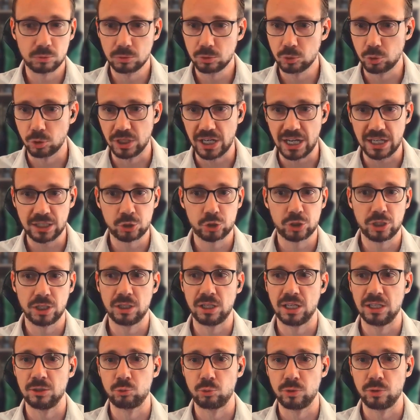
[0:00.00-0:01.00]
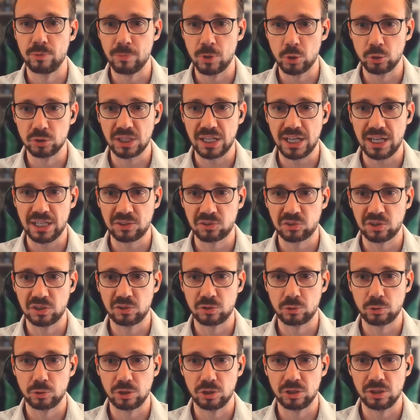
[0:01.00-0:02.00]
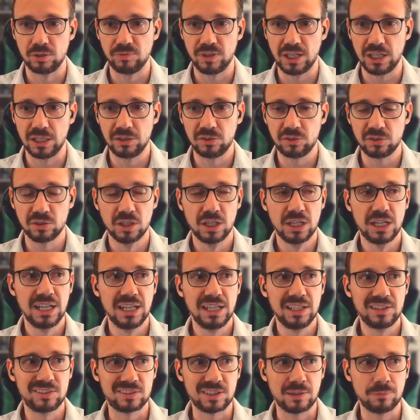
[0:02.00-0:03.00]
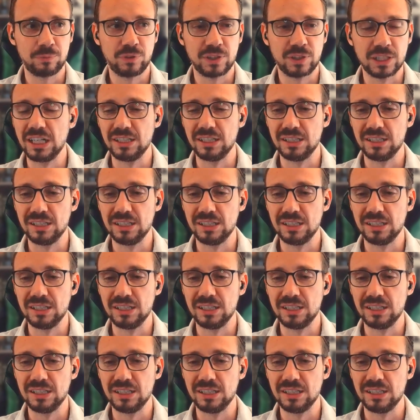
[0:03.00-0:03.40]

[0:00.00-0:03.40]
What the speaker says: connection and remote access to your device something you